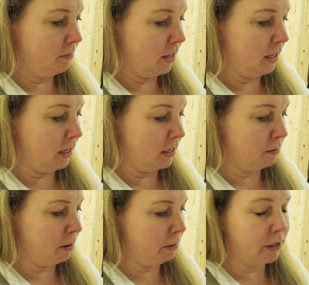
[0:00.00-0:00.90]

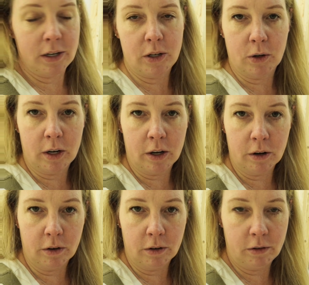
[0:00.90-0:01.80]
And probably good to do it
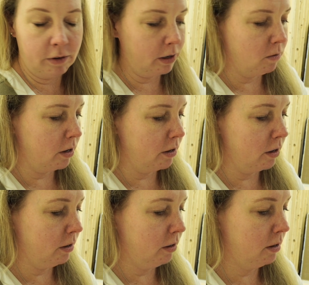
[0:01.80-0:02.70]
under running
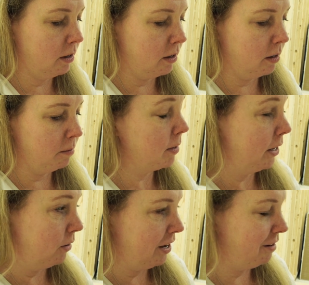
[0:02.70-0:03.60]
water.
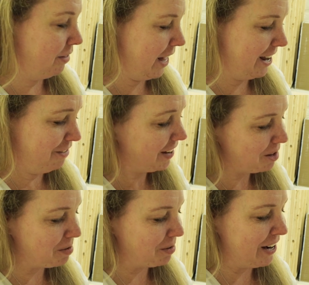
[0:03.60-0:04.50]
I don't have that
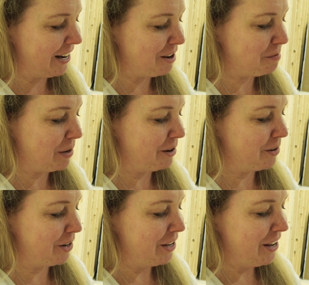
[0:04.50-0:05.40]
available right now, but I
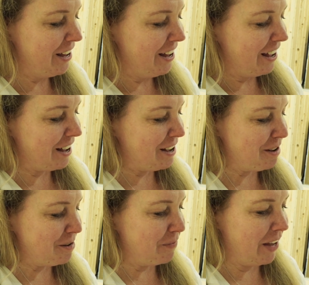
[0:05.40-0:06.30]
would.
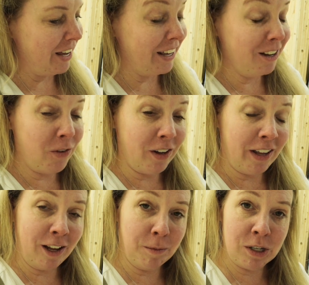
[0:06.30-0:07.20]
And it will
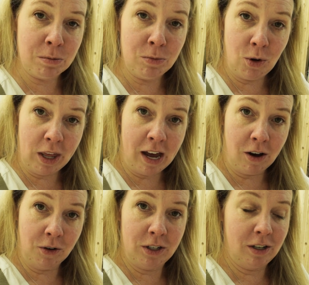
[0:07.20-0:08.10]
help smooth
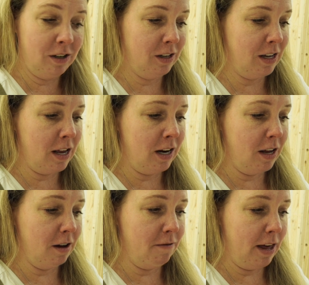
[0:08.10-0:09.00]
out
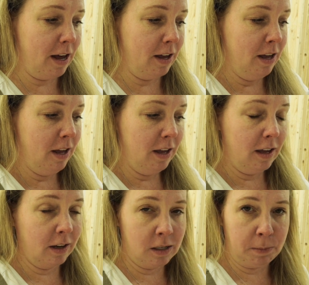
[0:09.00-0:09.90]
any of that
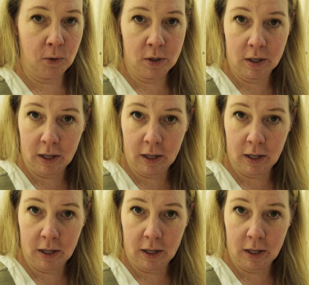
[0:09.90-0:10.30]
exposed